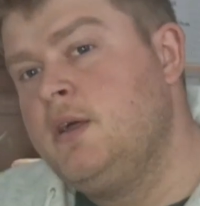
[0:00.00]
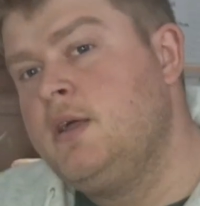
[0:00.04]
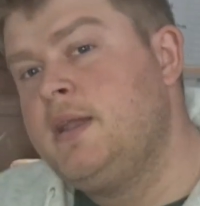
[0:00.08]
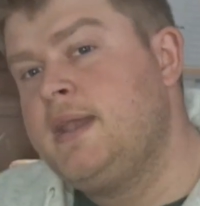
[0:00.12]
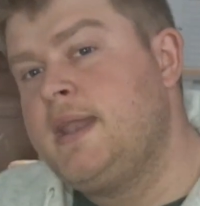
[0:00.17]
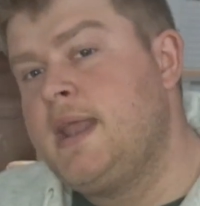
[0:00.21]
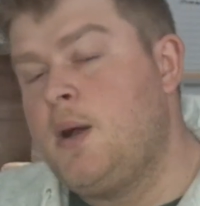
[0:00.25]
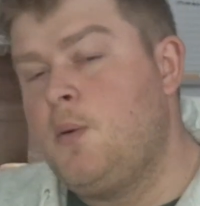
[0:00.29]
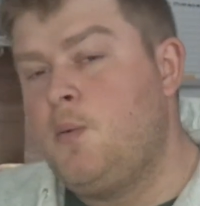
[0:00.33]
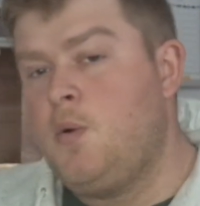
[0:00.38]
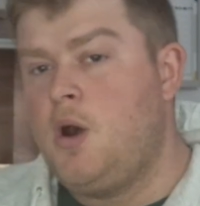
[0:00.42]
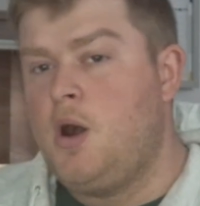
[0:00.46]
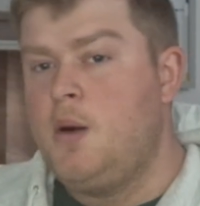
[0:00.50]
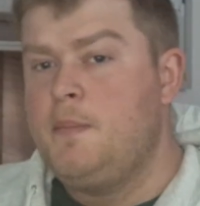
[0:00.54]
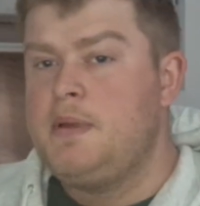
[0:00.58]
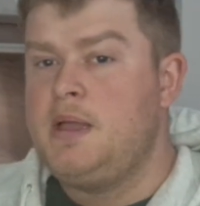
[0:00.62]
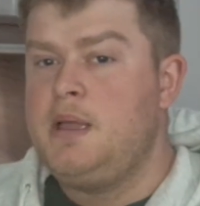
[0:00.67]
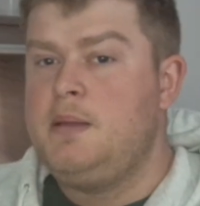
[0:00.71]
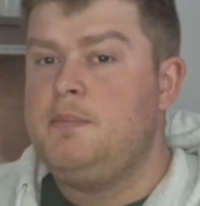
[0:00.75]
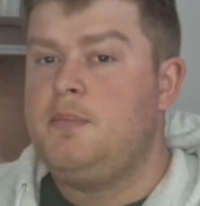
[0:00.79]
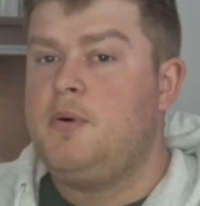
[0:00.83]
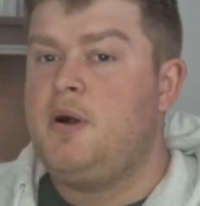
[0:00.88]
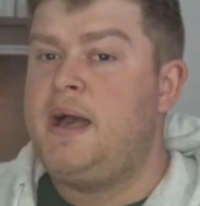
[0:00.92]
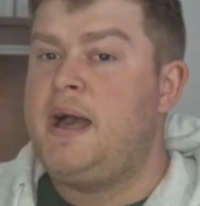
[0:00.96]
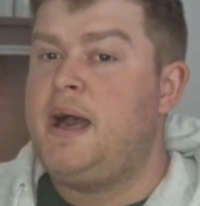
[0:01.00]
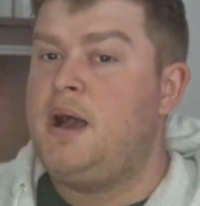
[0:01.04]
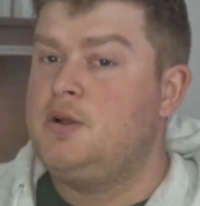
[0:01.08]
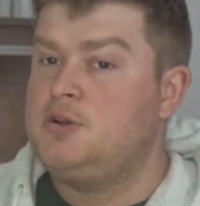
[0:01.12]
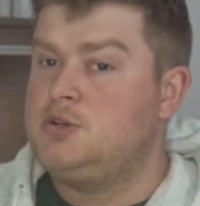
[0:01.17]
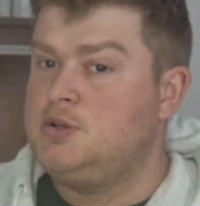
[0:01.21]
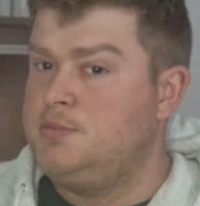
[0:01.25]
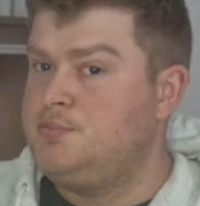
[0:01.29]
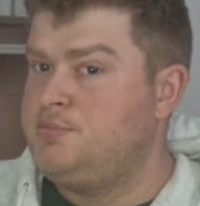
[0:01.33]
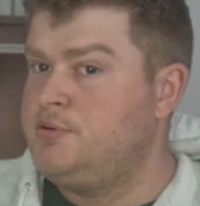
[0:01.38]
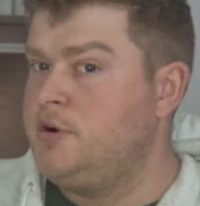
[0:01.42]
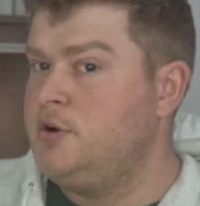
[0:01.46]
Now, what I mean by how
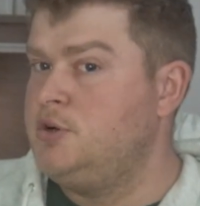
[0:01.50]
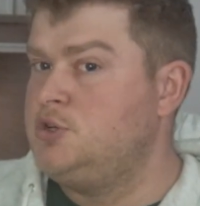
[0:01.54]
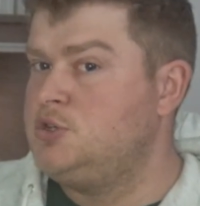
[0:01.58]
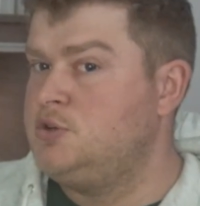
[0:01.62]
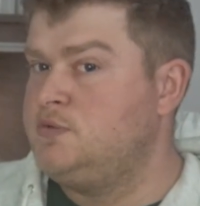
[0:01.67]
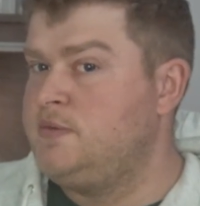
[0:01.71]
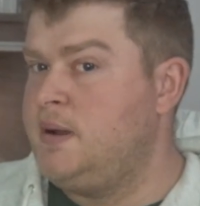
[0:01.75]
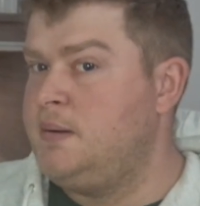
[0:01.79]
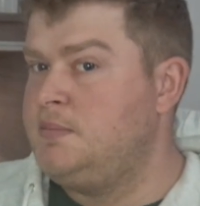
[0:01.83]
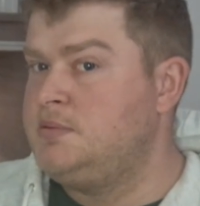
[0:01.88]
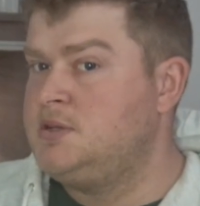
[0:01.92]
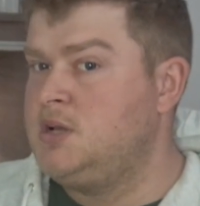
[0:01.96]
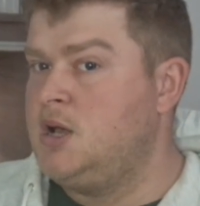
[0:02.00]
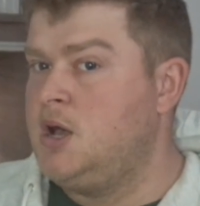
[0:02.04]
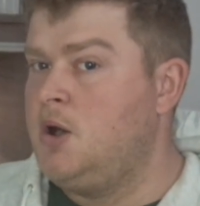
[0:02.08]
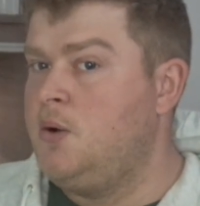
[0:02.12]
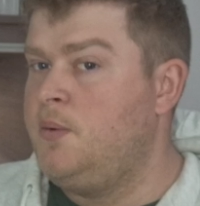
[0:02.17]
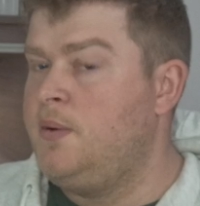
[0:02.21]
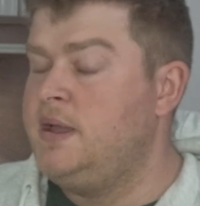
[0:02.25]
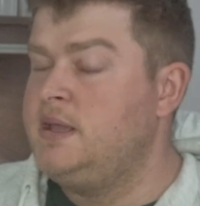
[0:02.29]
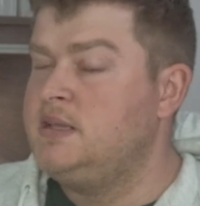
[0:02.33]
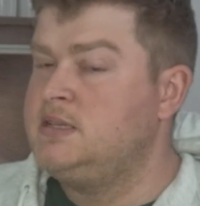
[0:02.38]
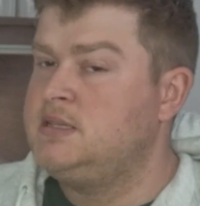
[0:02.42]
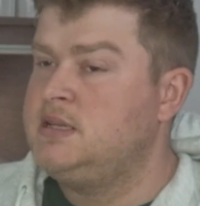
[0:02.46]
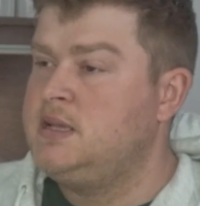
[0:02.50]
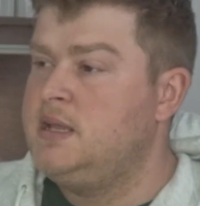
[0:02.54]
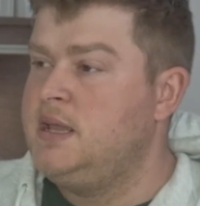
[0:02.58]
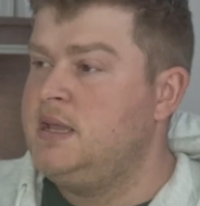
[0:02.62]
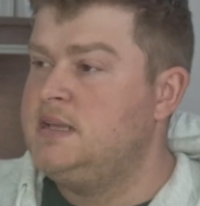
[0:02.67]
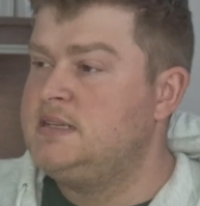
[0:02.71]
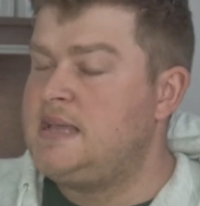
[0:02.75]
to approach a reptile is